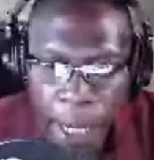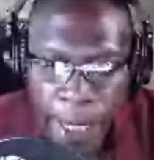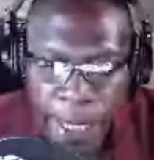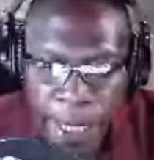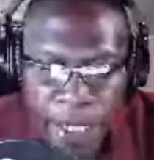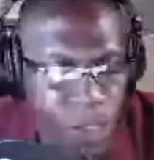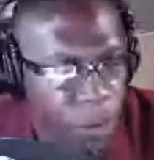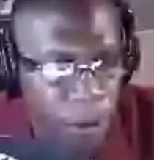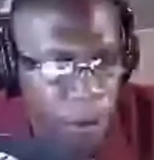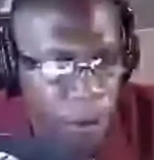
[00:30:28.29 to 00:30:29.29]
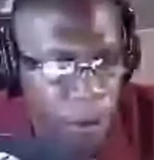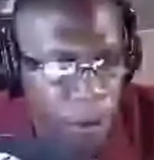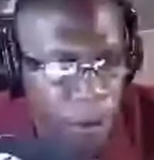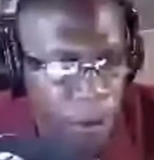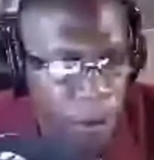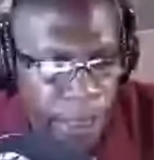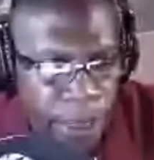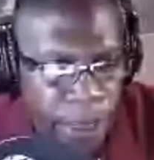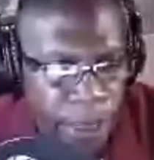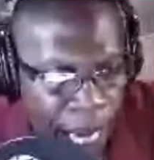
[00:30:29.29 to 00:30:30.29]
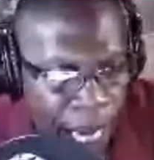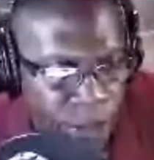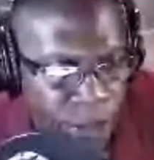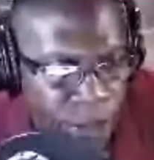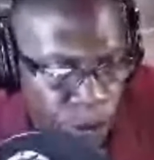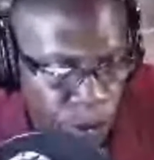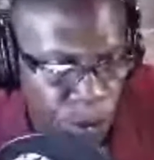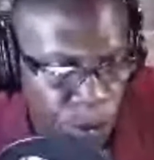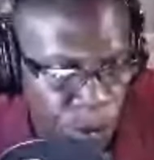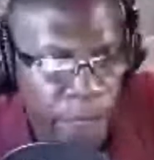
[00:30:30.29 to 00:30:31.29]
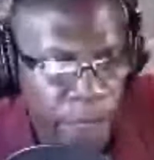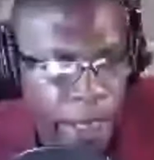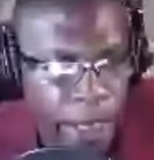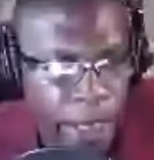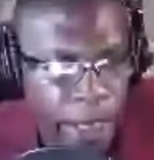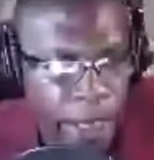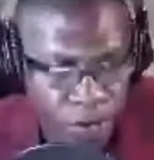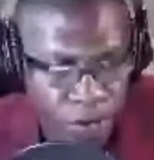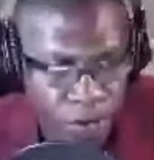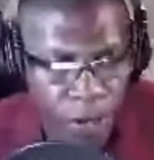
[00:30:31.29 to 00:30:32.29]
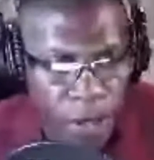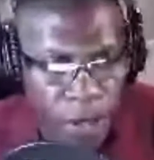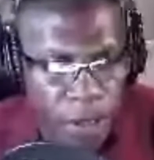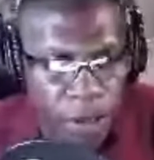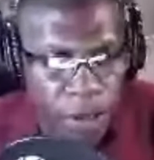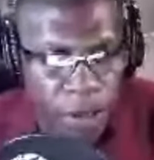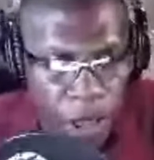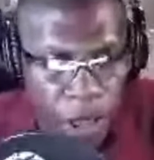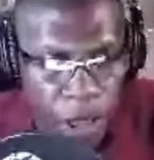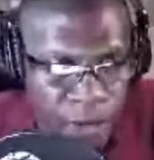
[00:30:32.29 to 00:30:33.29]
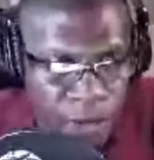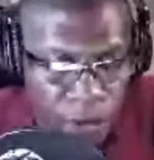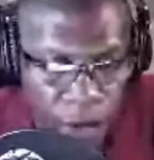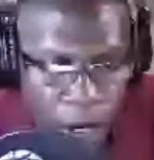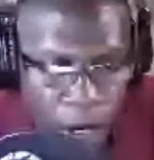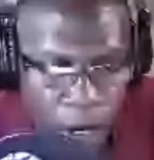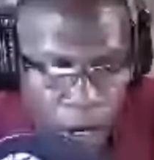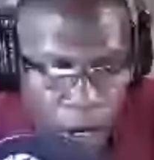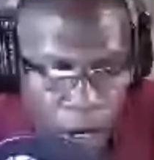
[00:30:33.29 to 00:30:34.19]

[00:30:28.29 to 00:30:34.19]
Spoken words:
he certainly did not do enough for the uplift of our people.